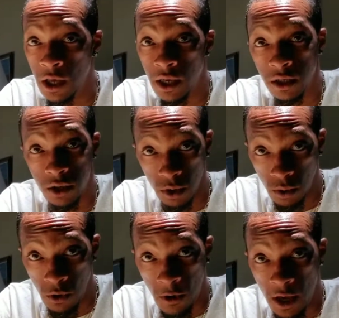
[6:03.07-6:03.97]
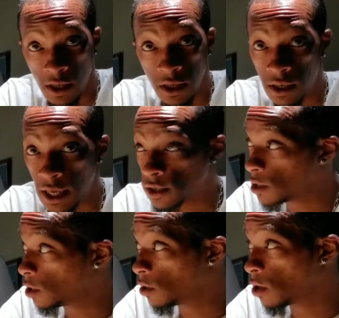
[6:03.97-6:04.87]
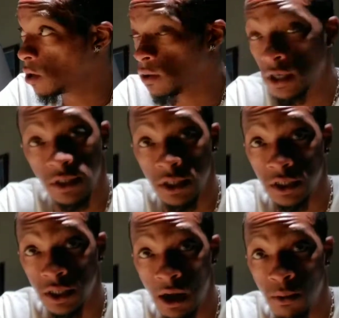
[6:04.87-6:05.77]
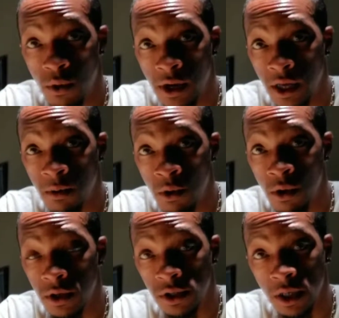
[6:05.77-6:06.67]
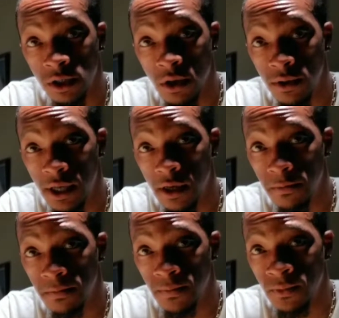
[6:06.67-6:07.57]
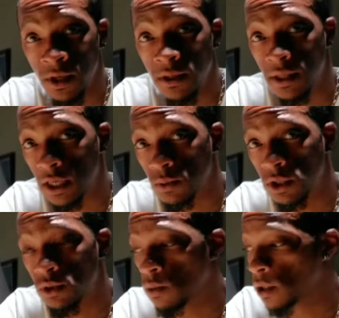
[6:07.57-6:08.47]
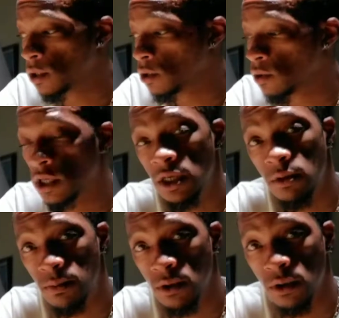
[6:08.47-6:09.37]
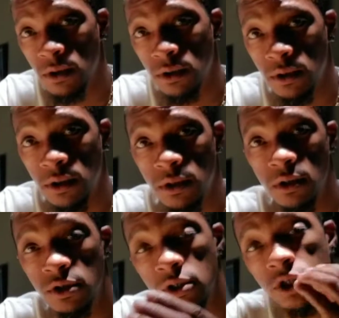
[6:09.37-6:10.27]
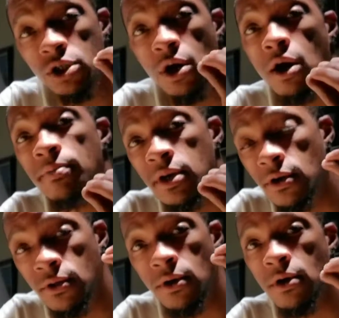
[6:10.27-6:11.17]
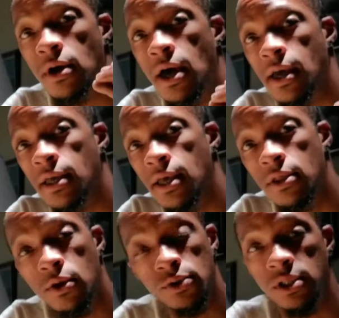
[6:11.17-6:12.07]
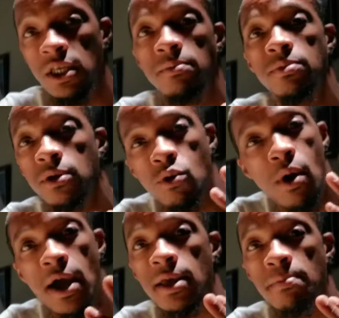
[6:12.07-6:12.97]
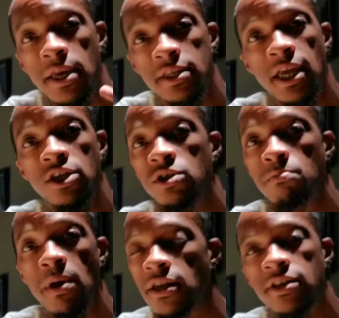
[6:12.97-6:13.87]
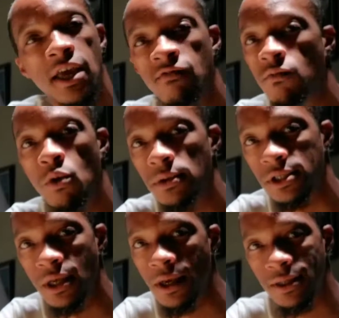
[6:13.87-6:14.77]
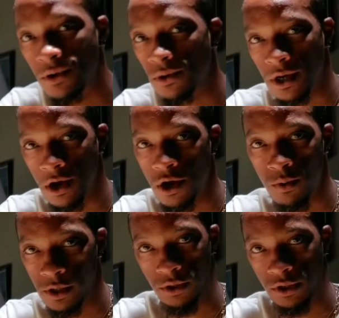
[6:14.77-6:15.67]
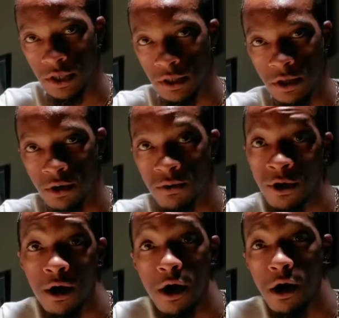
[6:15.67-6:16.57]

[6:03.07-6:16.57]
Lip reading: and then next thing you know, it's not morning anymore, the sun's gone down. That's what you want to do to keep to sharpen your third eye. Those deep, quiet meditative moments don't occur when you're sitting there going